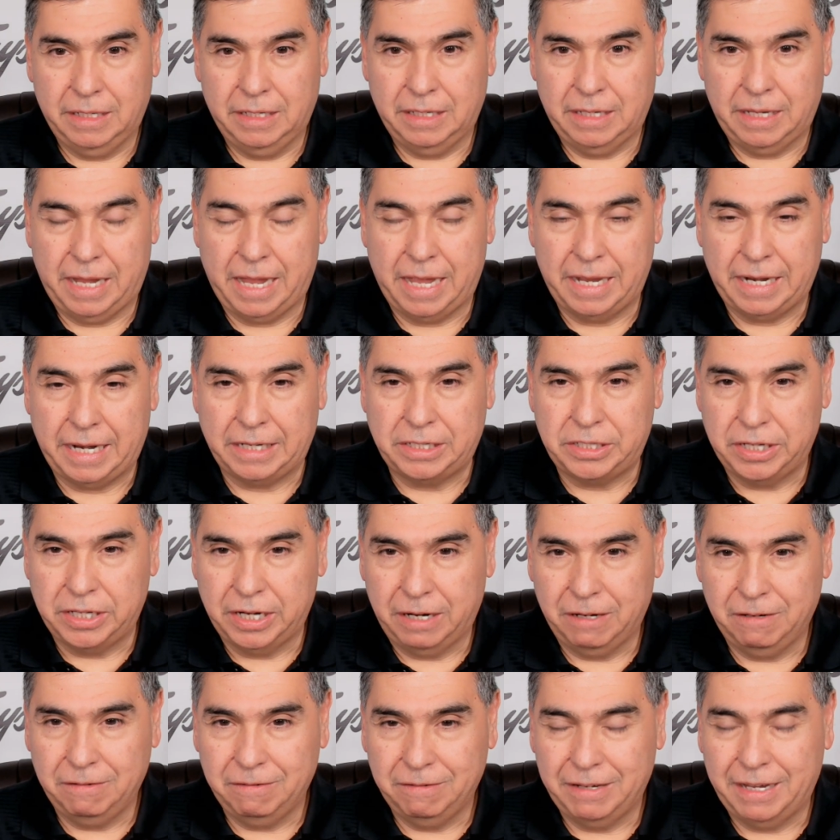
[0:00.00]

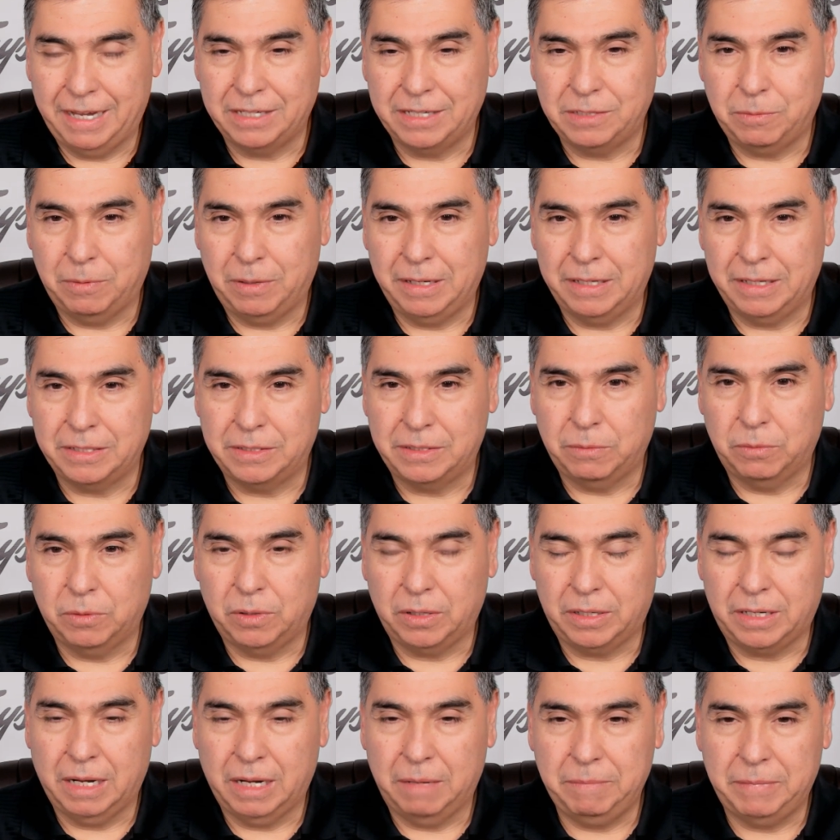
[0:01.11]
NHL as well as World
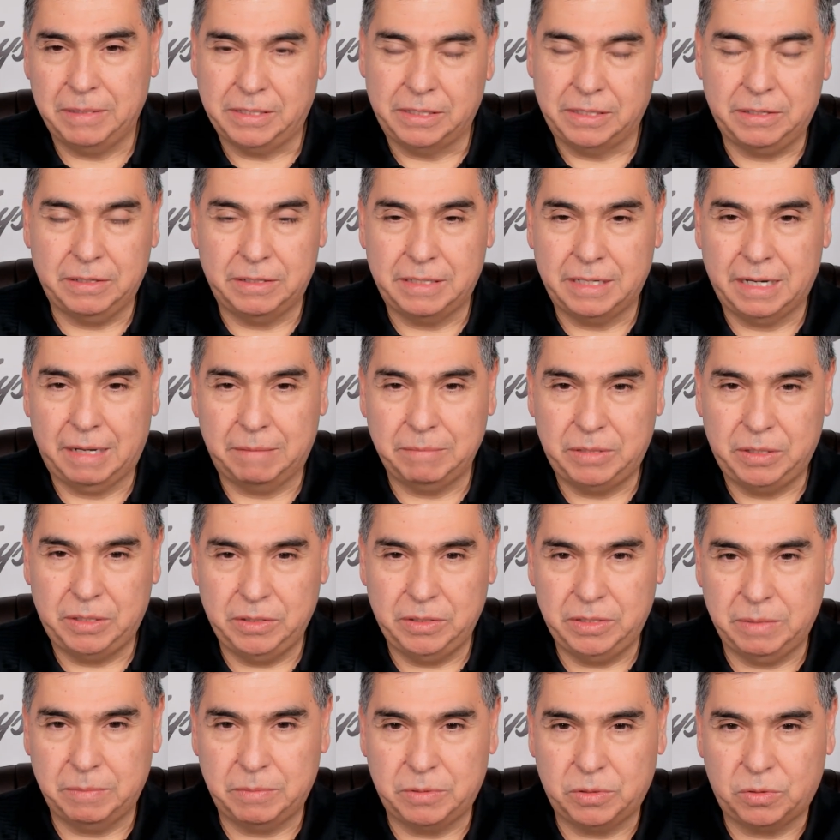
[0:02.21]
Cup. It's a good time to
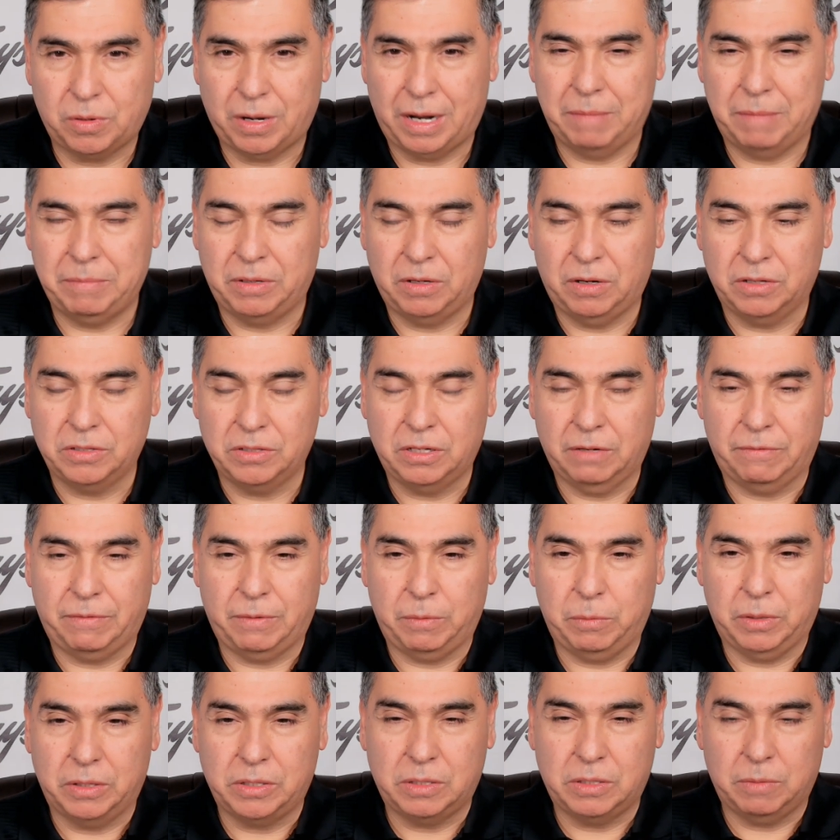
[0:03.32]
subscribe. And also, if you
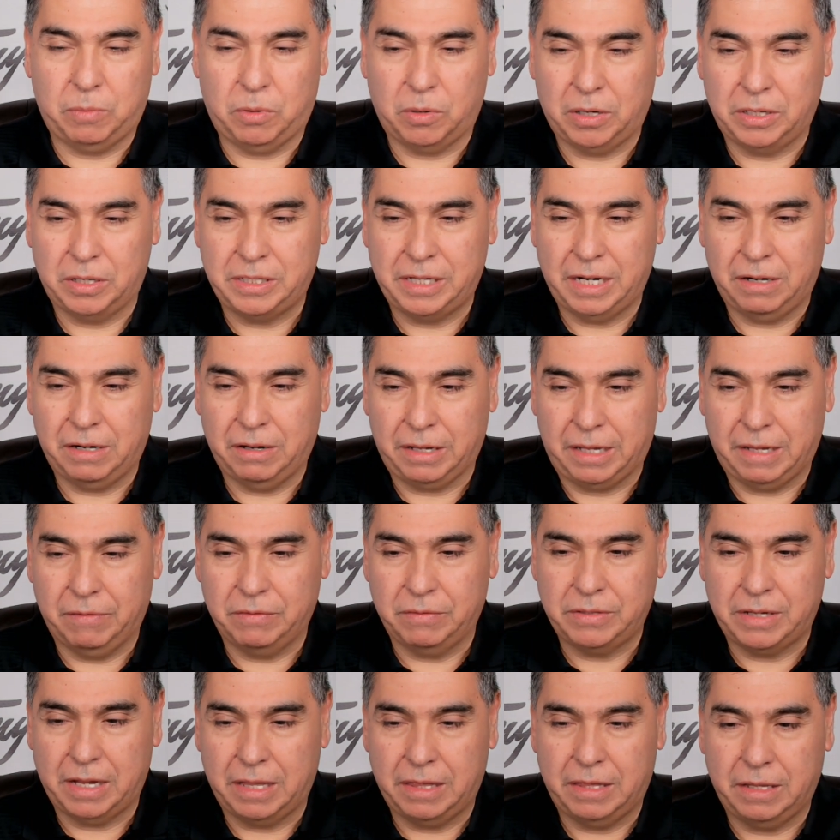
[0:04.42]
would support our channel, give us
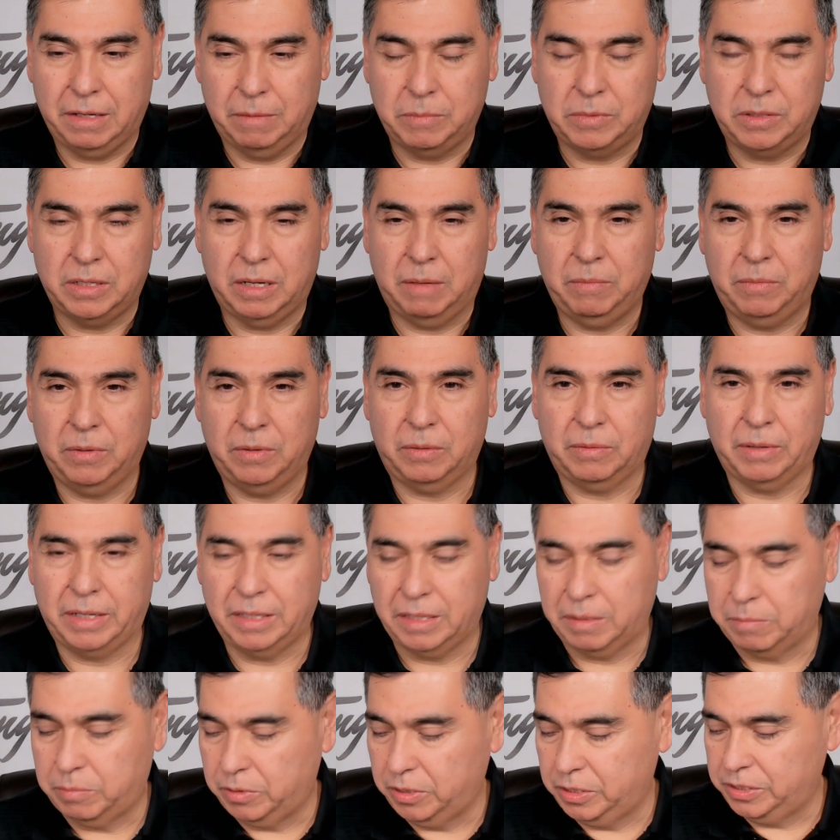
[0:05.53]
that thumbs up. We greatly
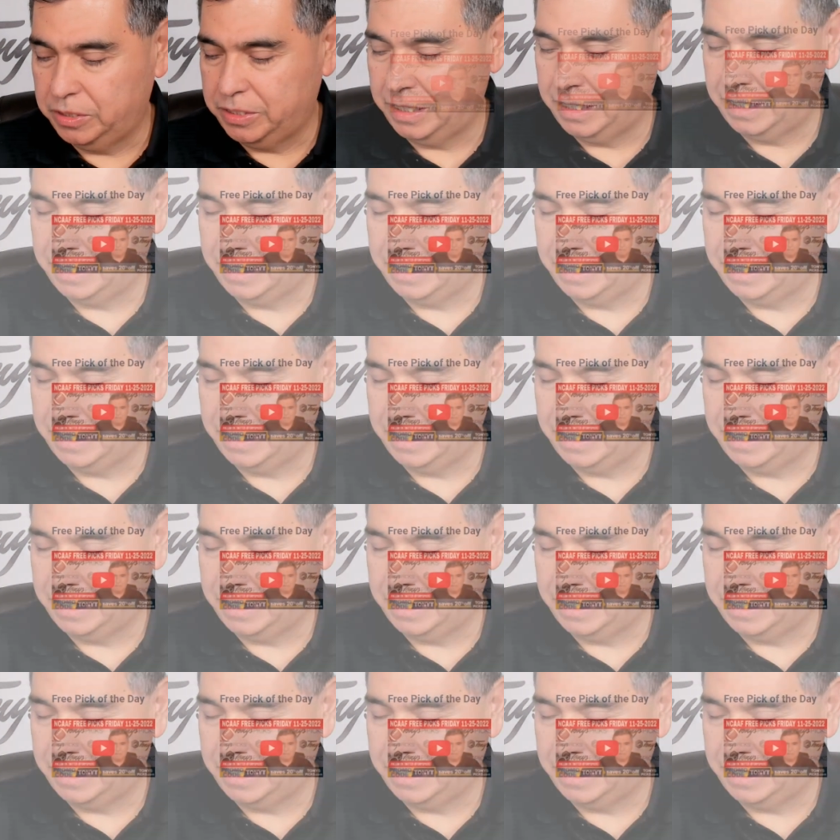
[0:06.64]
appreciate it.